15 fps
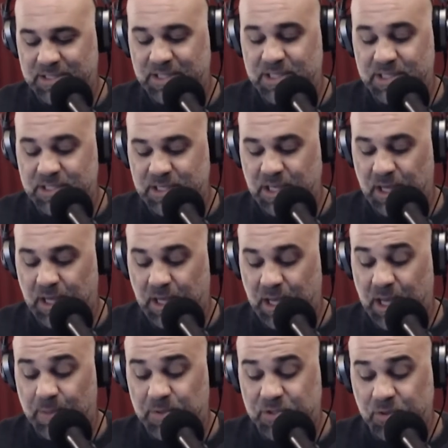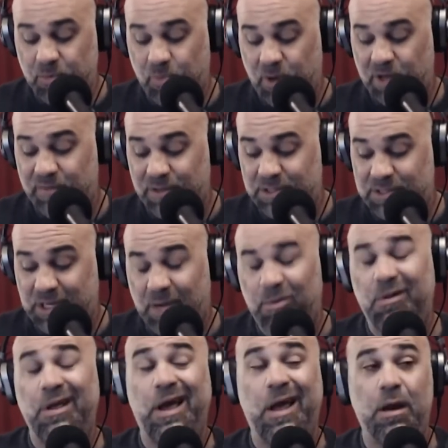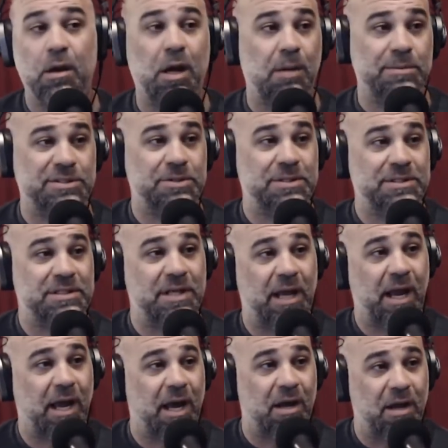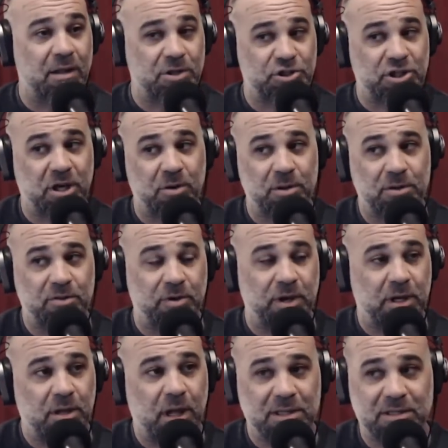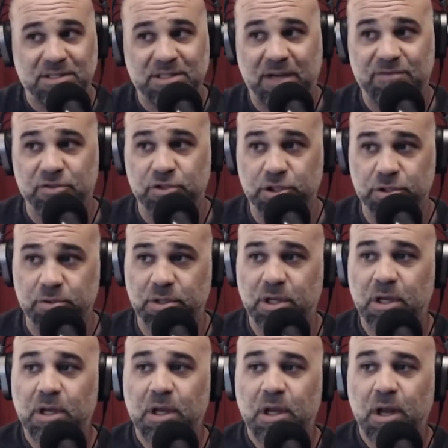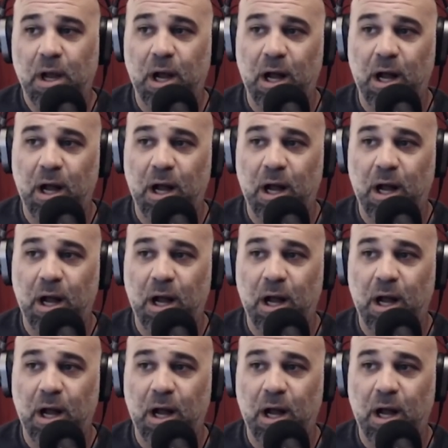This is uh, episode one of a double header I'm doing today. I got another show at three o'clock this Check afternoon. All right.